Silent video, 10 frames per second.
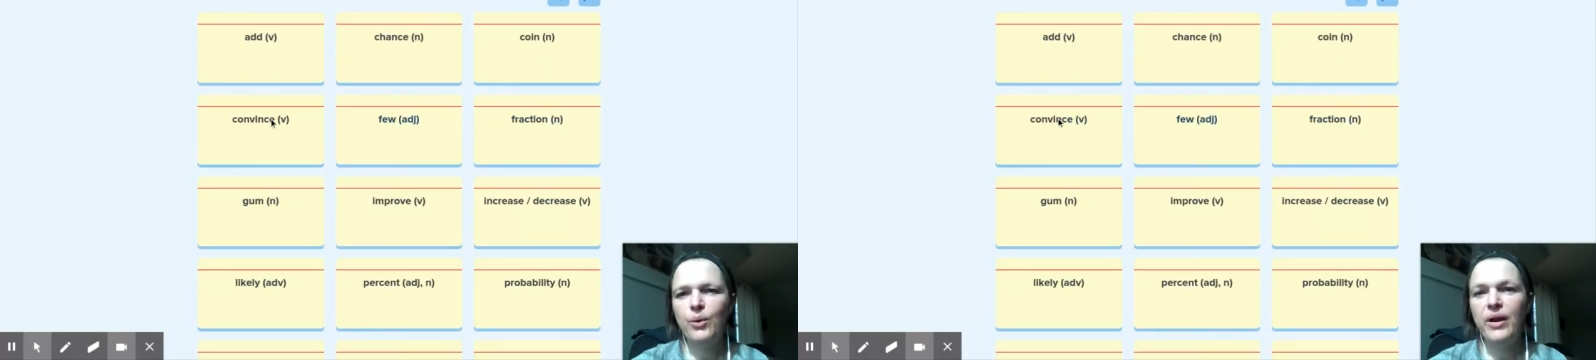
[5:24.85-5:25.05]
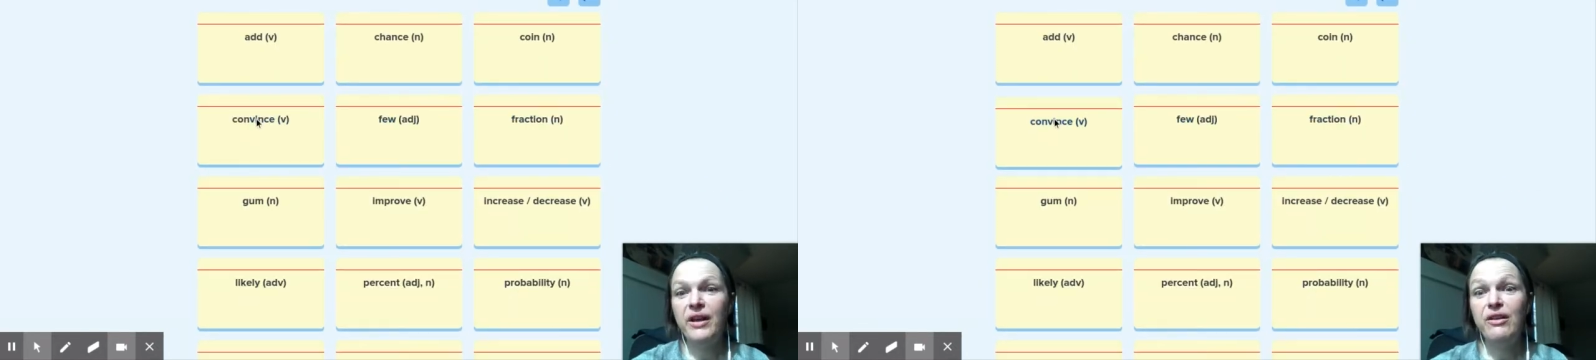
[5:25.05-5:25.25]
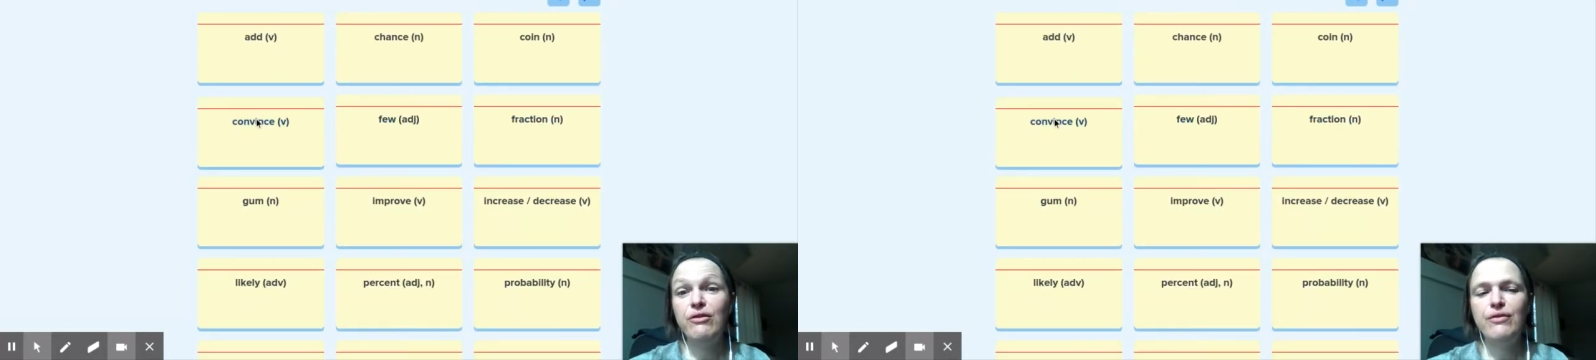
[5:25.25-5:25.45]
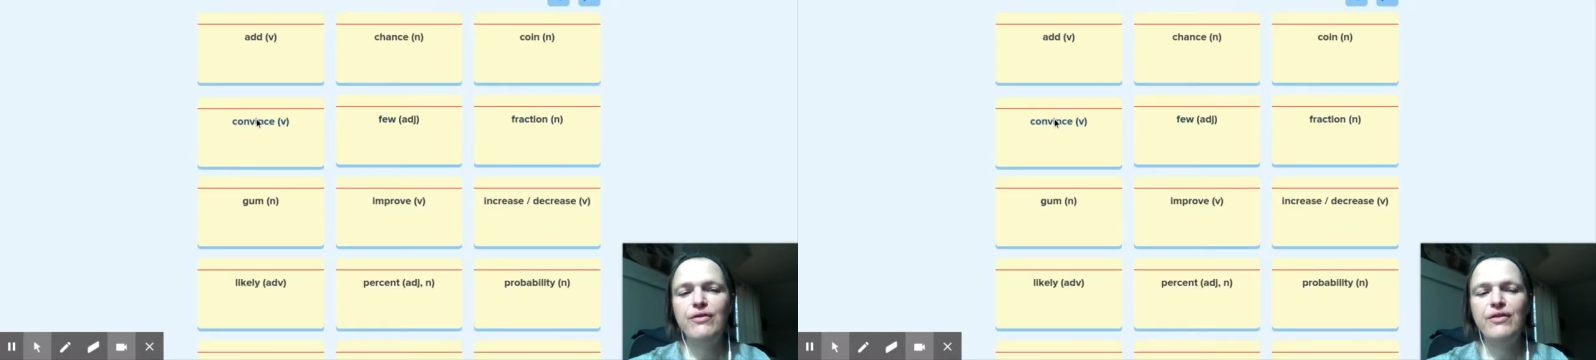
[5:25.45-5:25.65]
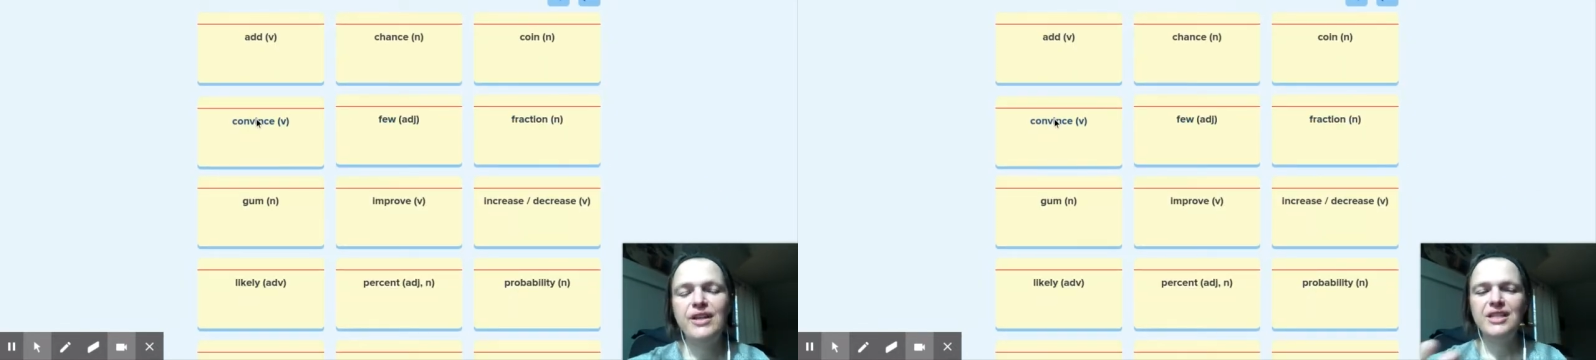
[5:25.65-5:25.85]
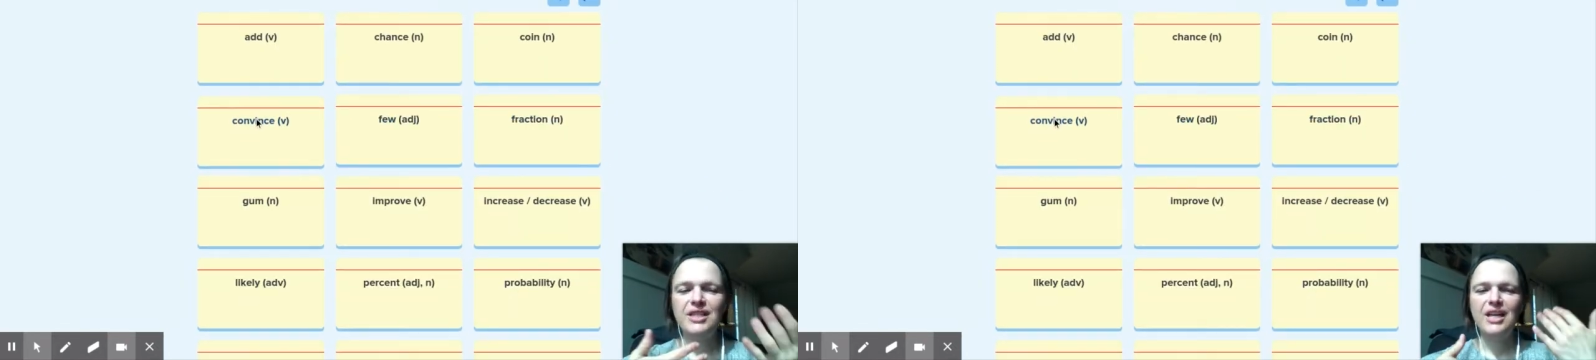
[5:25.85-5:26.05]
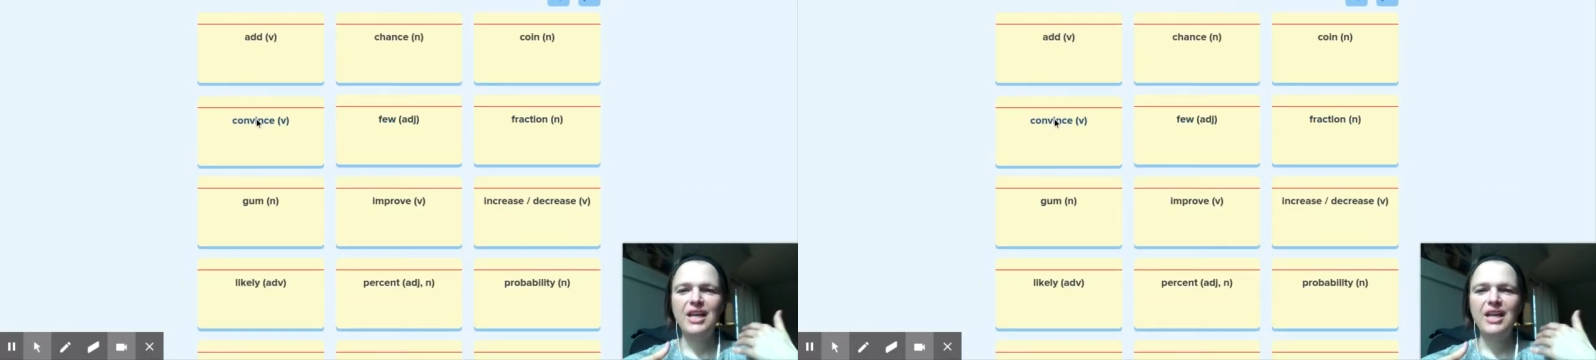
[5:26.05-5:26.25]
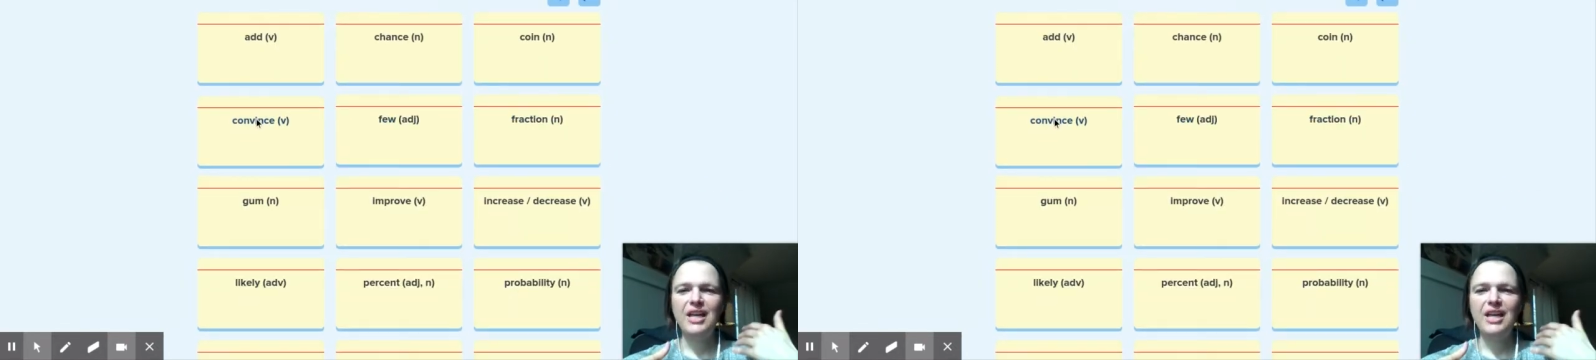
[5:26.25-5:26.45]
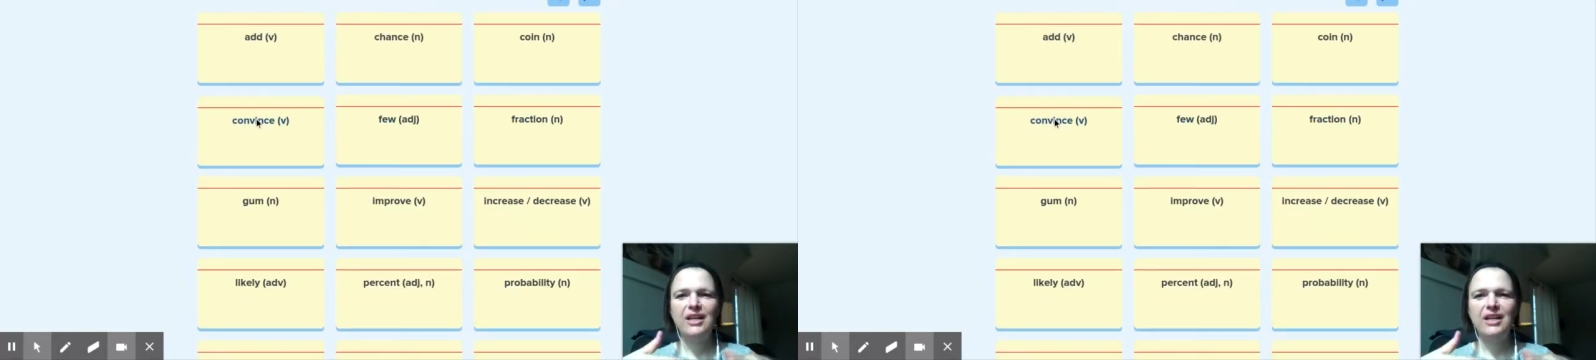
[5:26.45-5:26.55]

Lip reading: Convince, again, which is